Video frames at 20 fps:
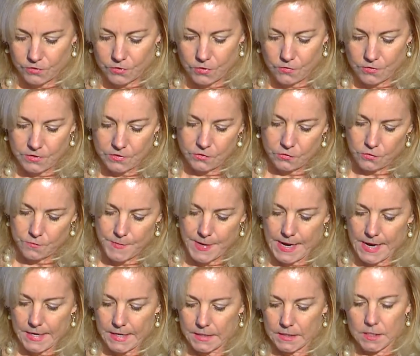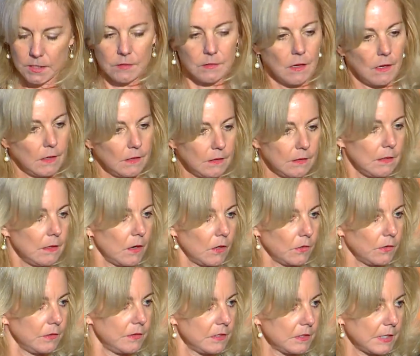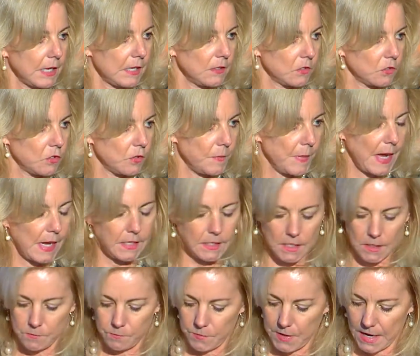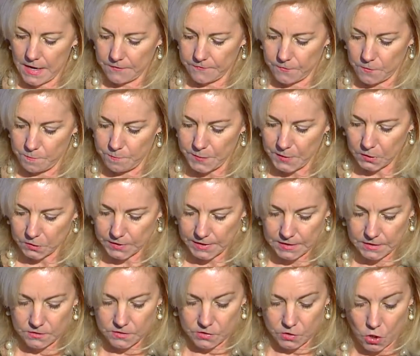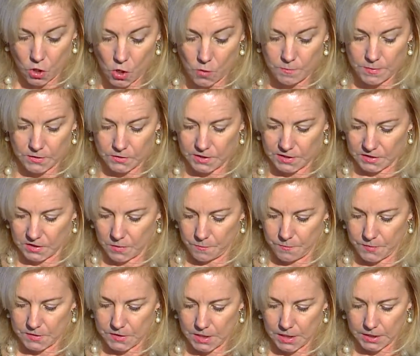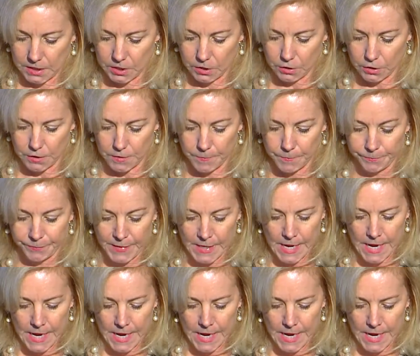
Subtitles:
So this this has a dramatic impact for buildings, tall buildings in particular.